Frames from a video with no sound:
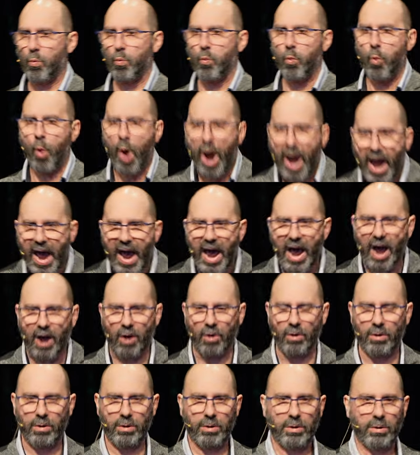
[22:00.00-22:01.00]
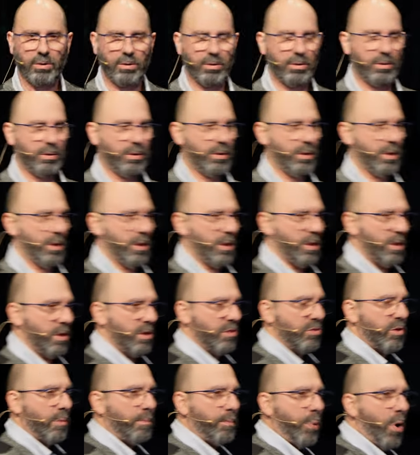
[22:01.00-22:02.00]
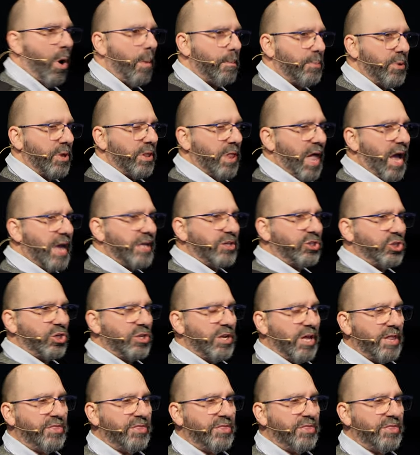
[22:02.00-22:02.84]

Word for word: Wow! The population